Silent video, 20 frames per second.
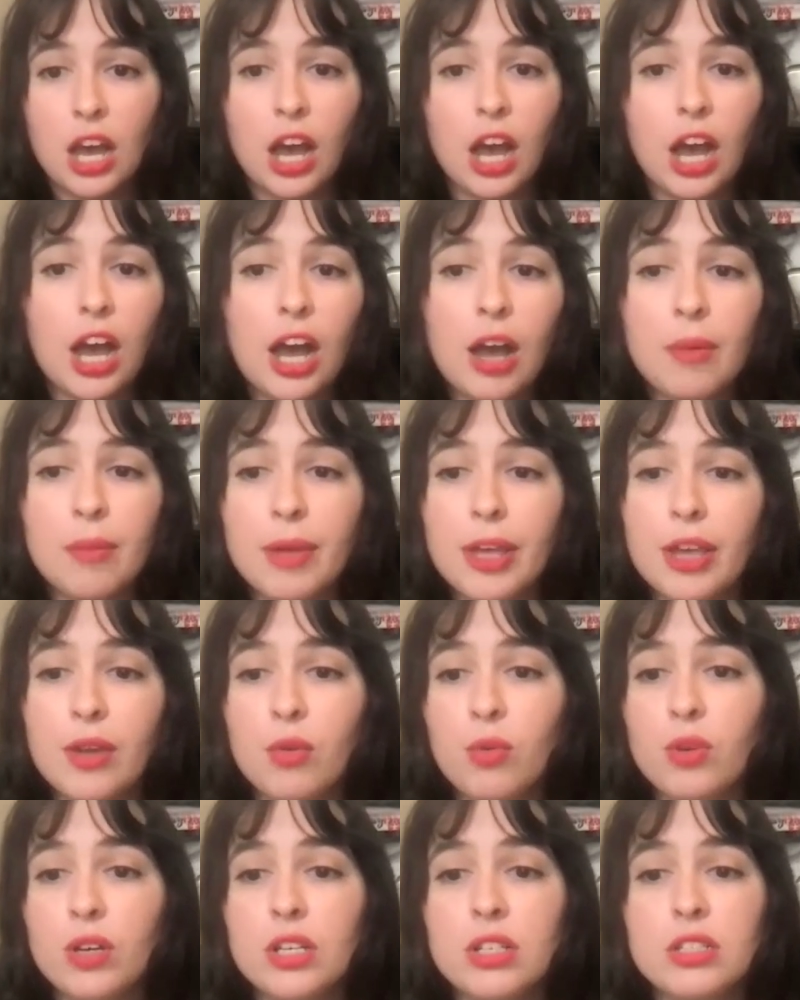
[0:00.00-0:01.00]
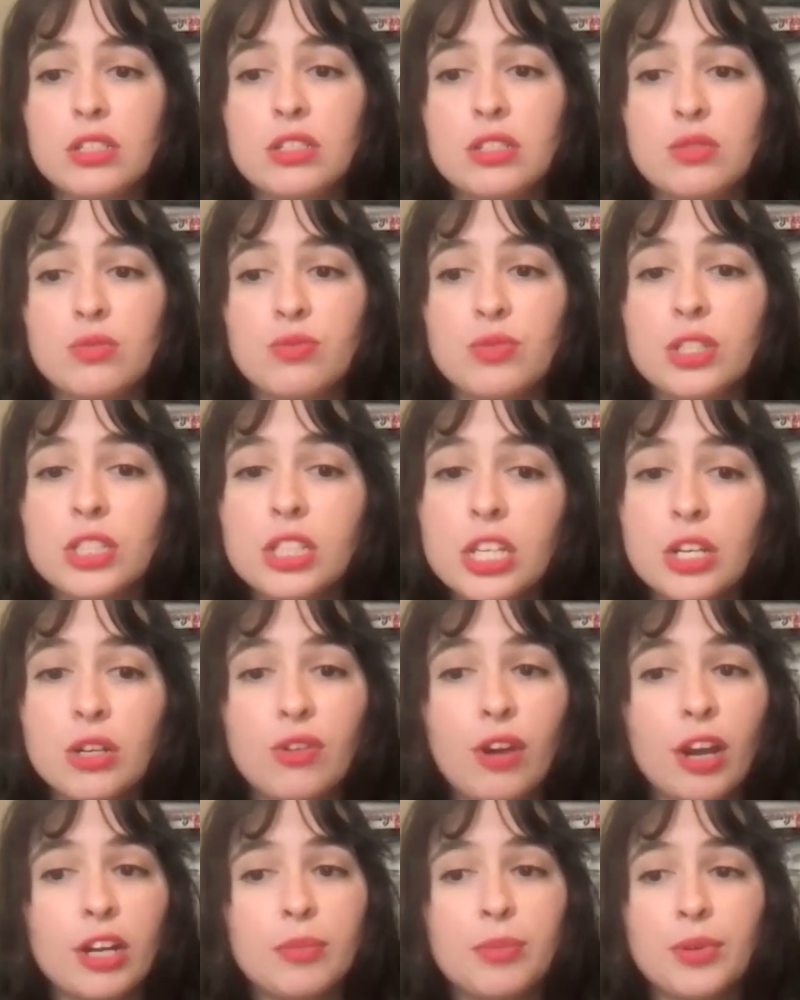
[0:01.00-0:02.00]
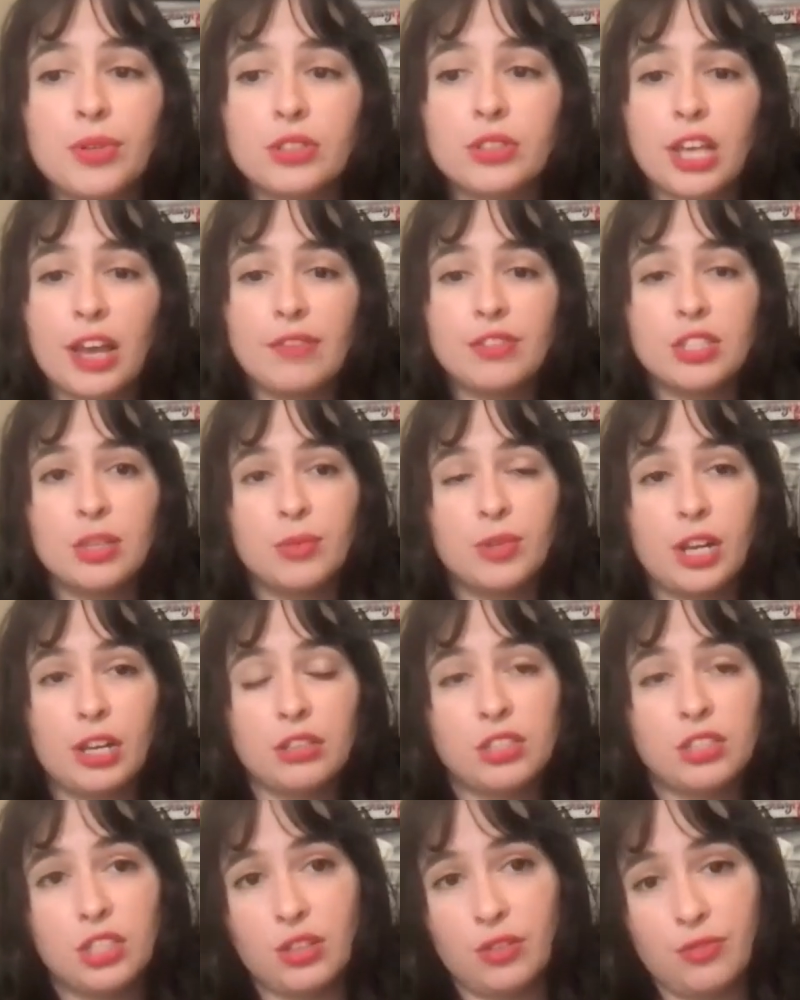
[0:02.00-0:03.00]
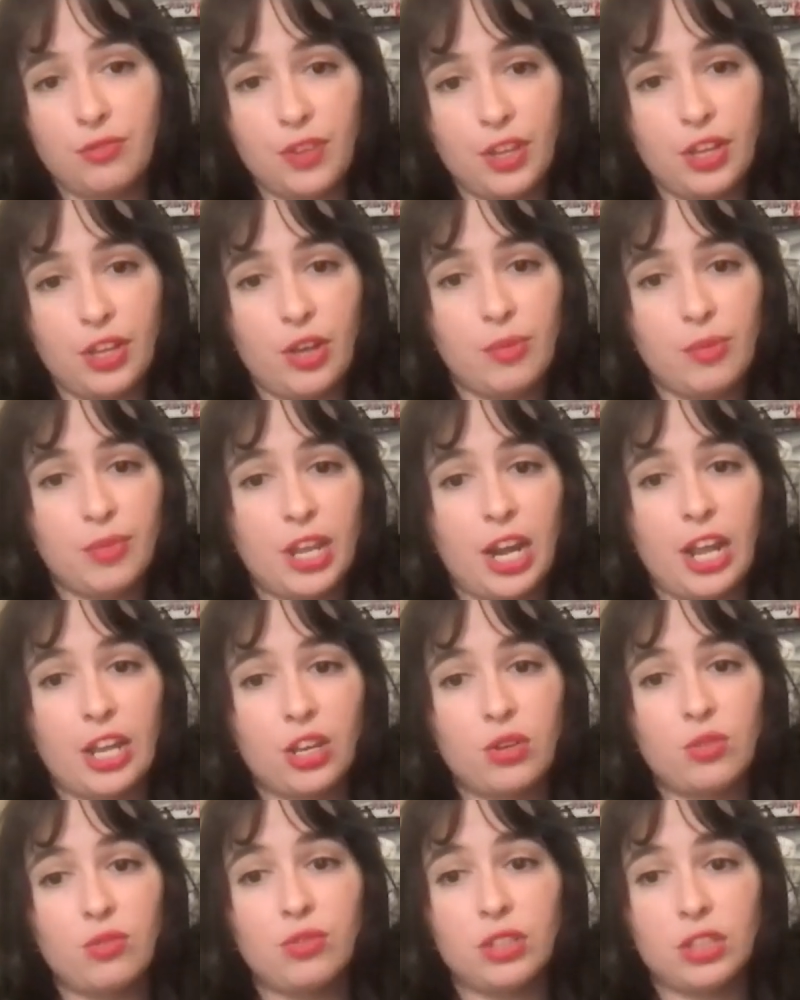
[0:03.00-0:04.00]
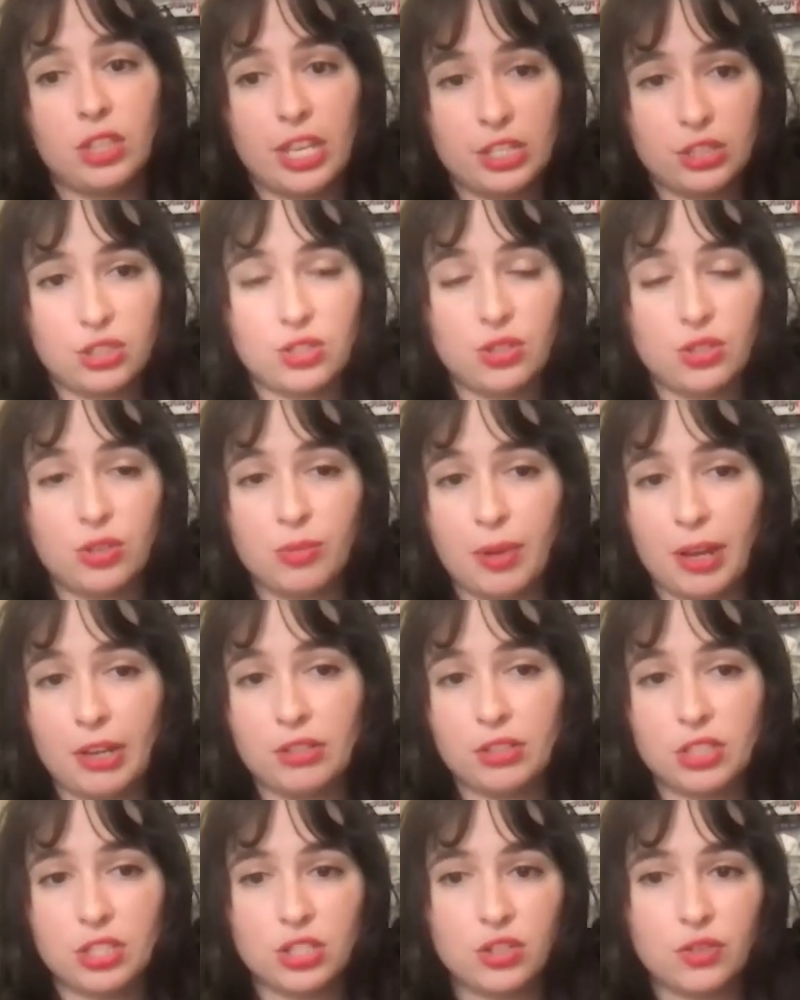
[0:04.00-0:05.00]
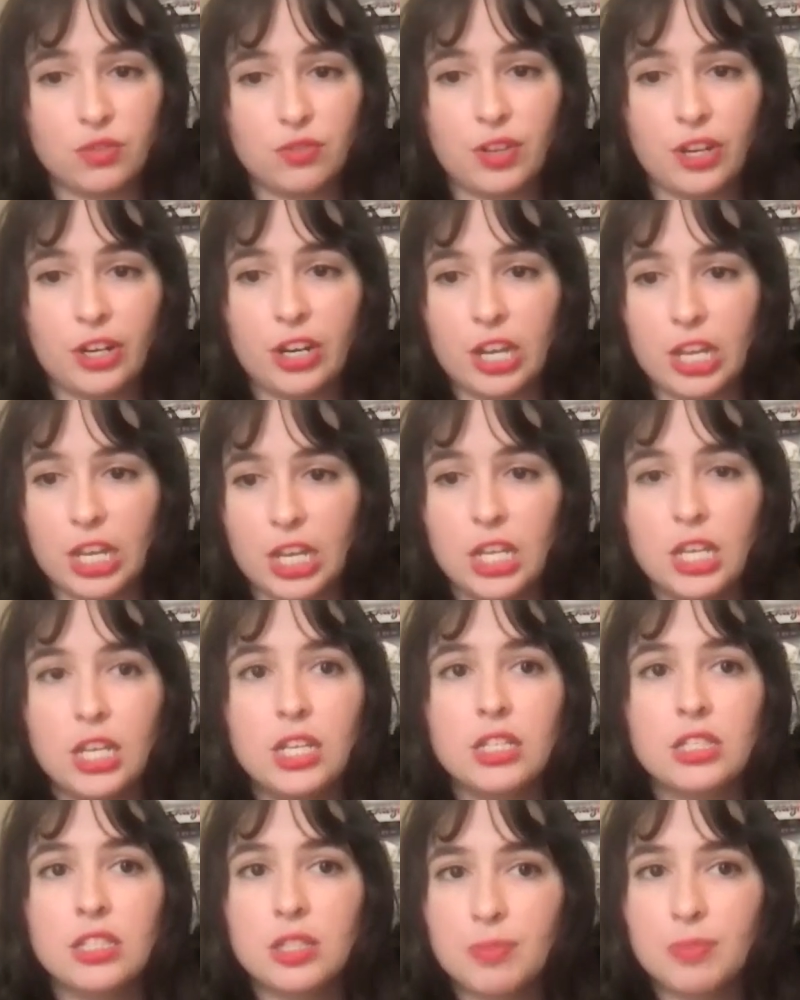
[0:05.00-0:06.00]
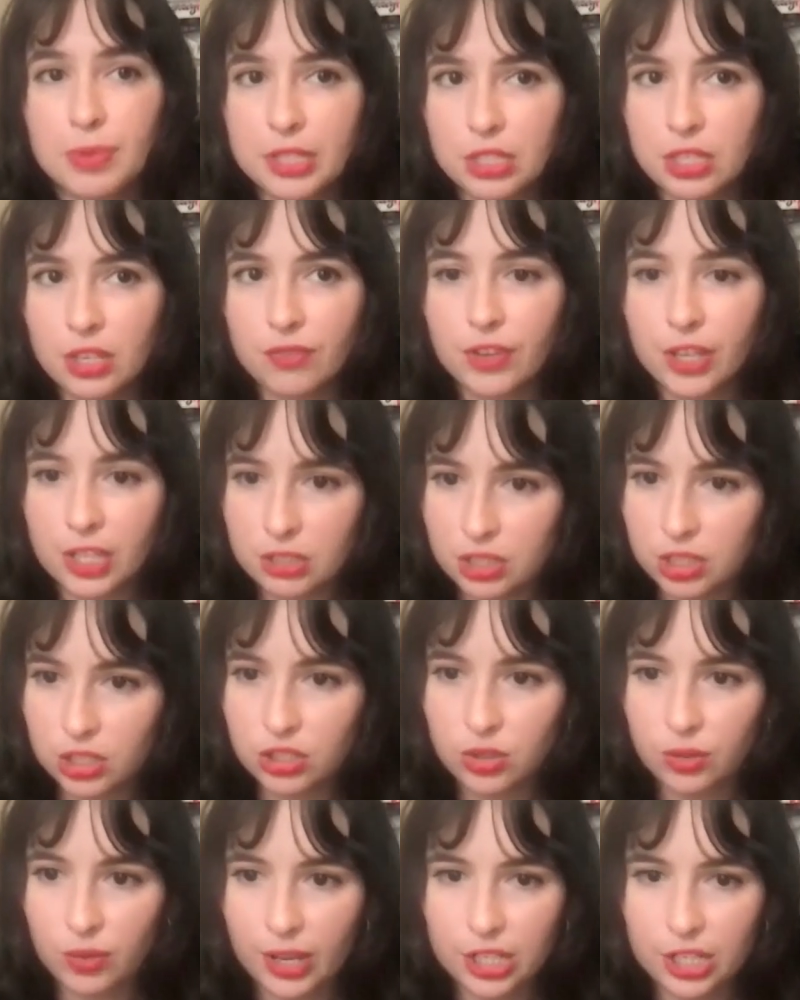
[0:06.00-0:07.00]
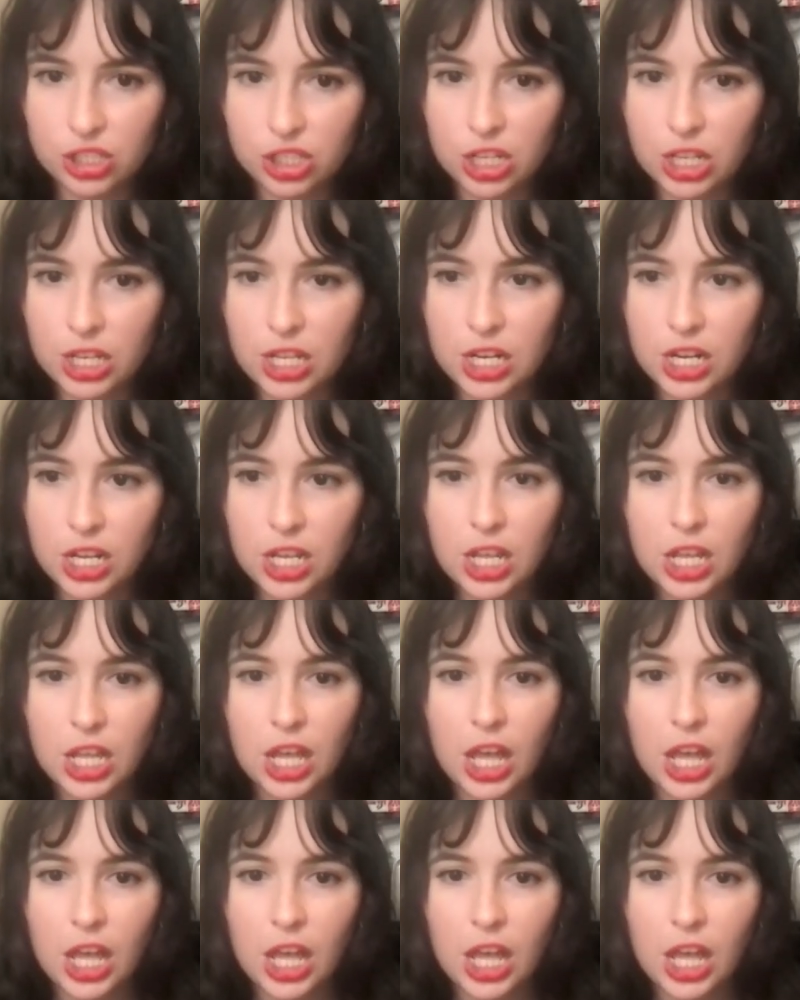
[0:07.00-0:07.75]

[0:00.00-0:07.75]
It was really incredible to have someone else in the film that I could relate to about such a very specific situation.